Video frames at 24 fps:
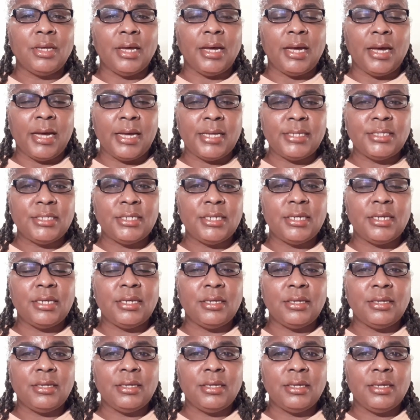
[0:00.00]
Isaac
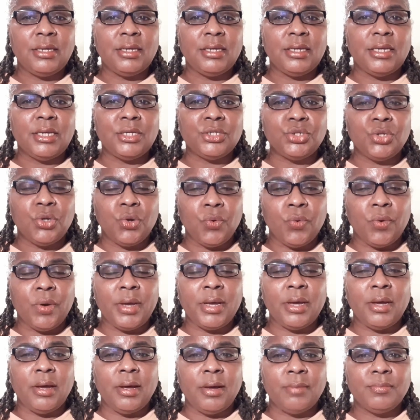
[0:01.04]
is
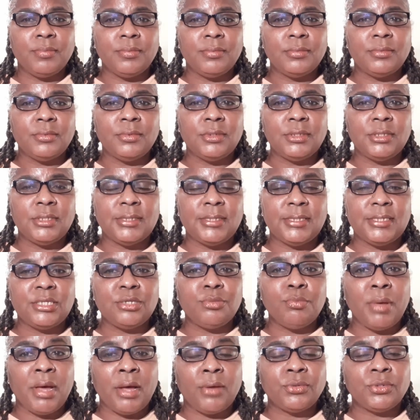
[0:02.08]
going up to this
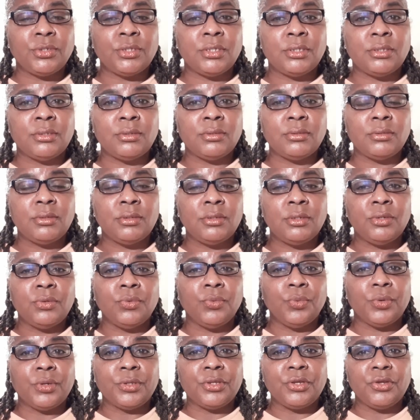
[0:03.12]
mountain
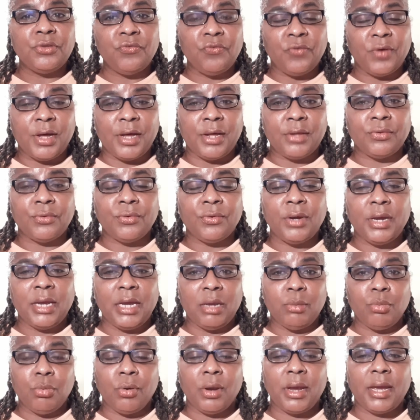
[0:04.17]
with his father,
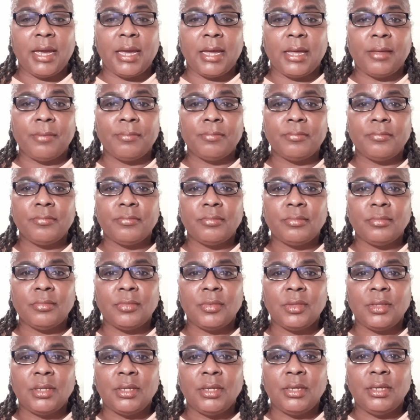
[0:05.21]
Abraham,
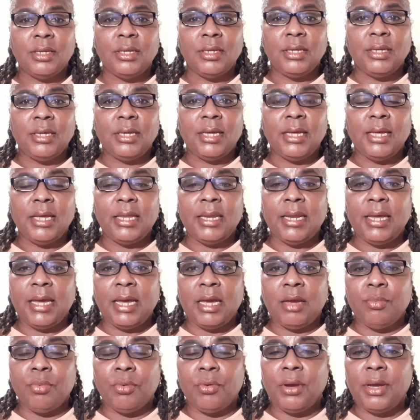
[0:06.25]
and
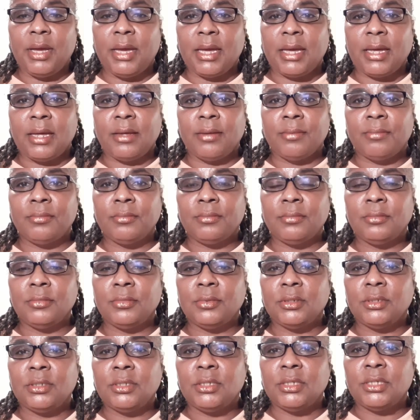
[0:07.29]
Abraham
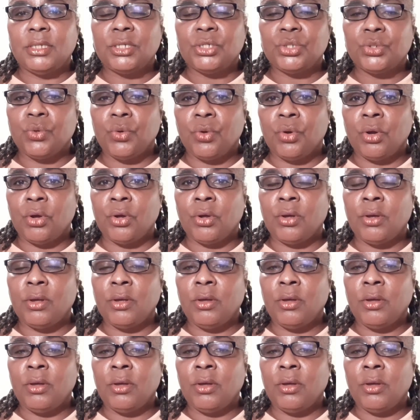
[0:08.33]
is going to